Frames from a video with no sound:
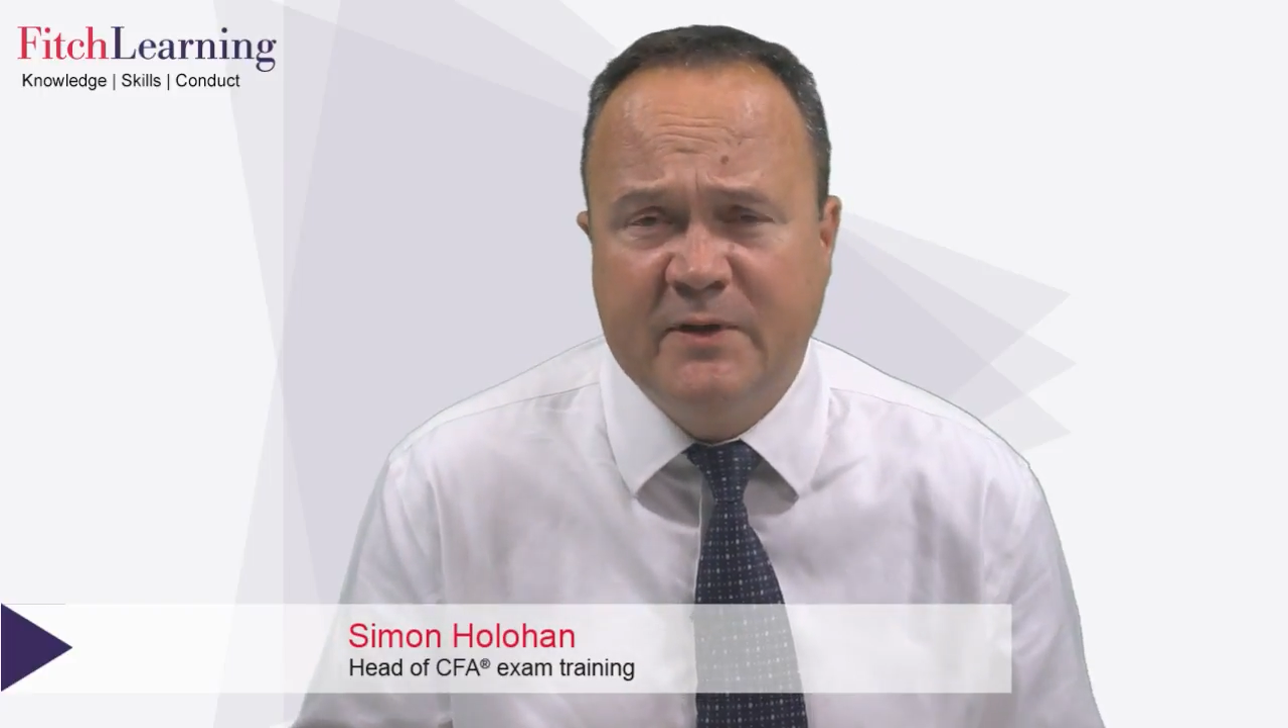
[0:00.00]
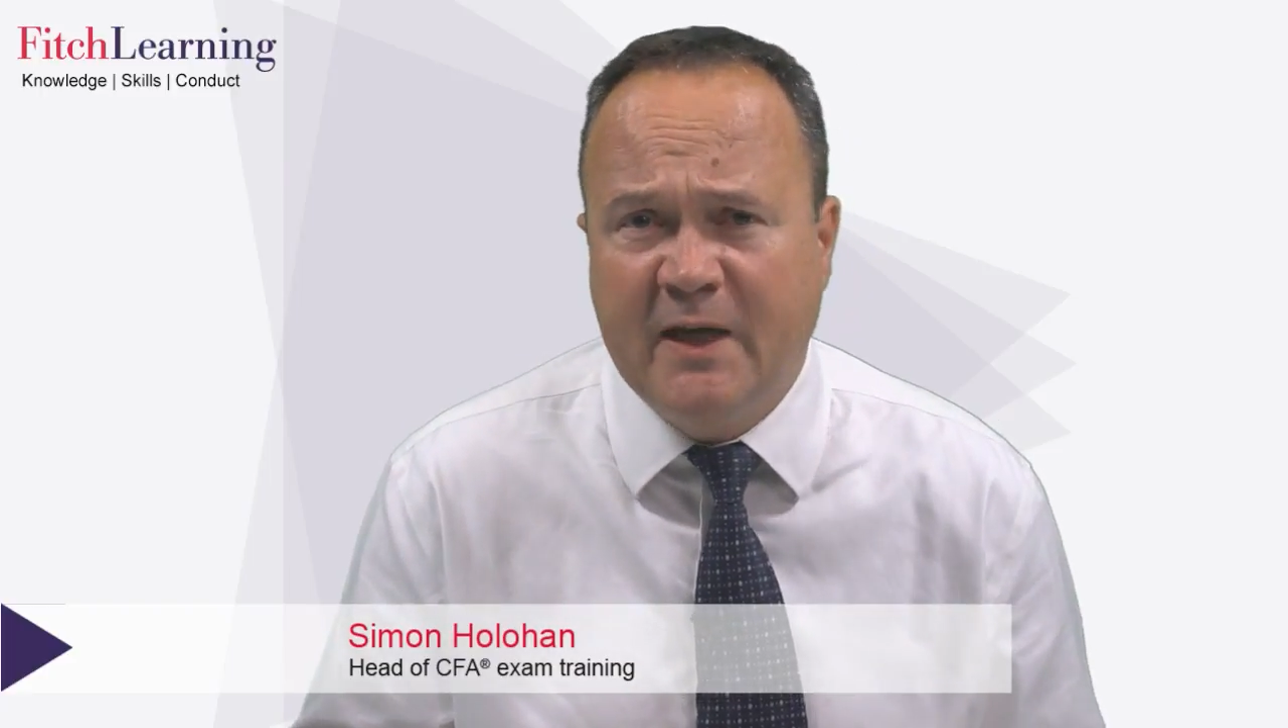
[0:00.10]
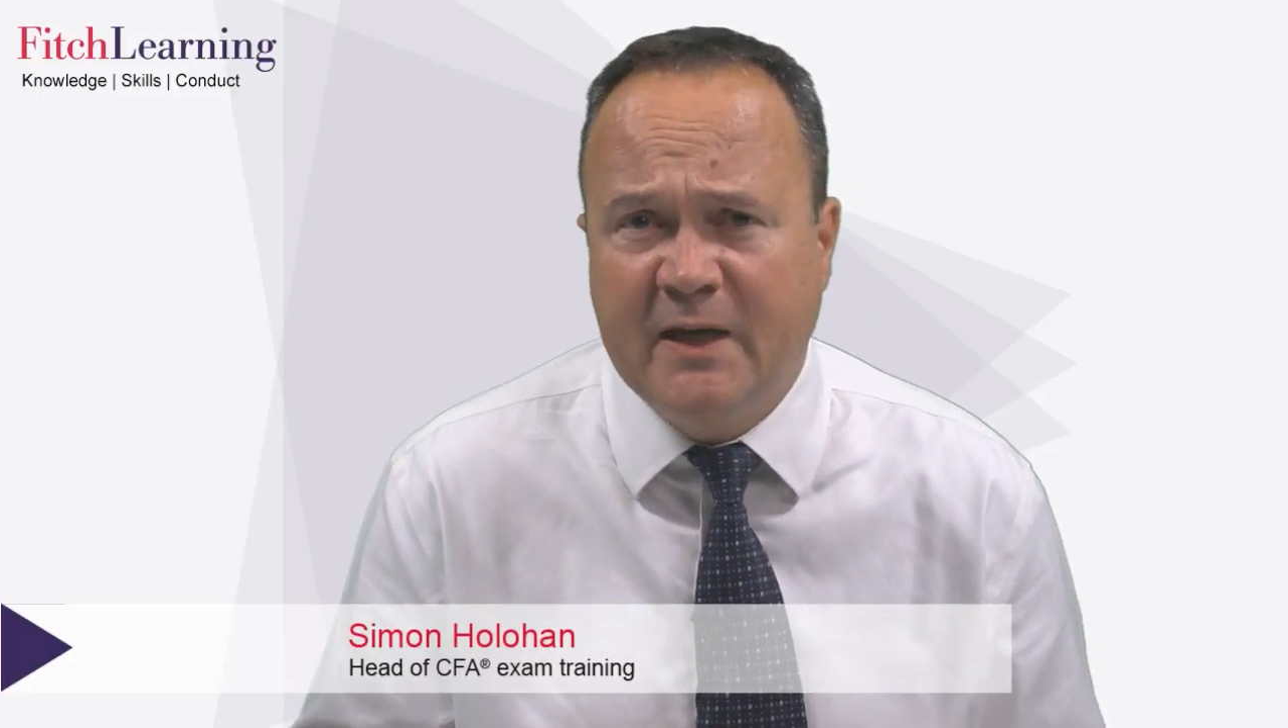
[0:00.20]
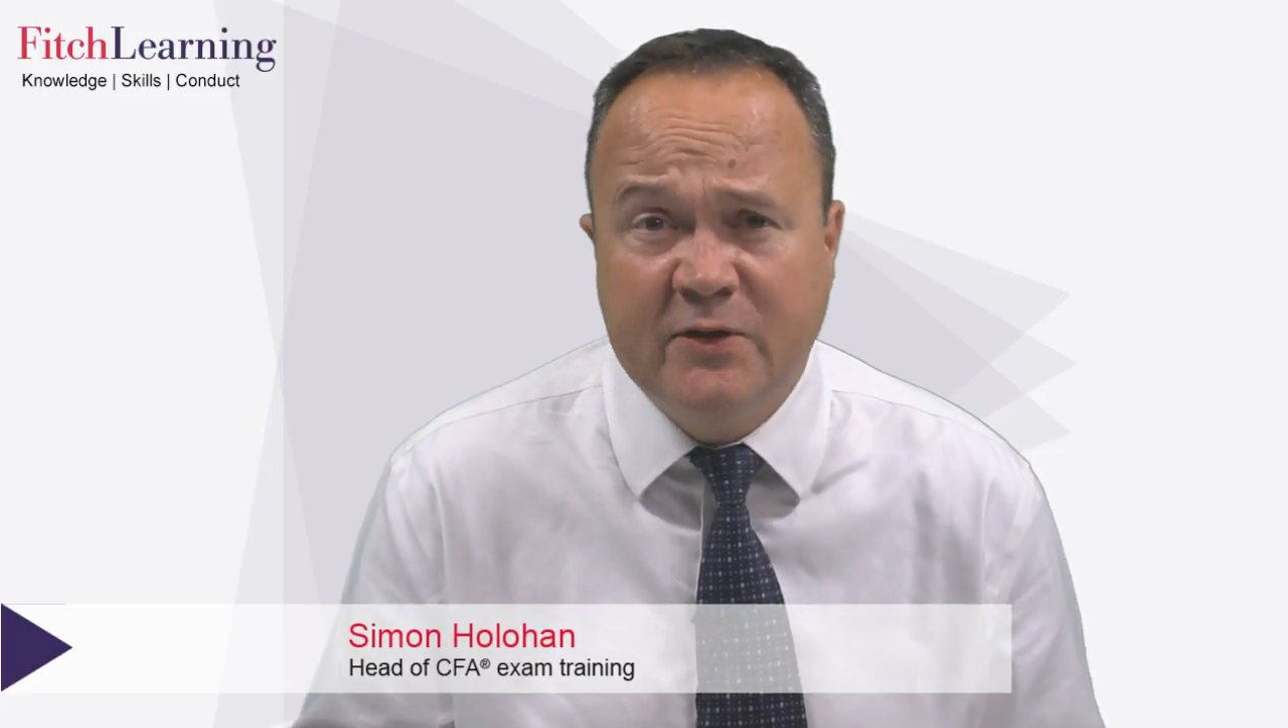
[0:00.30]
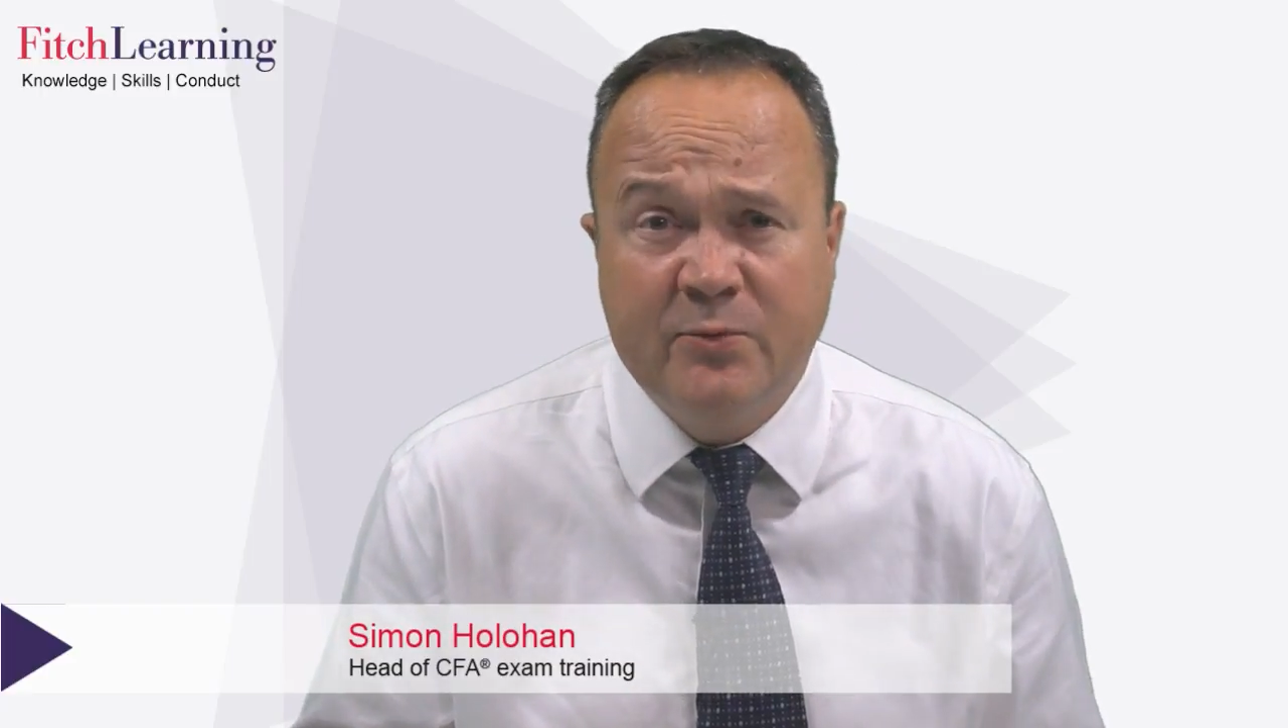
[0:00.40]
10,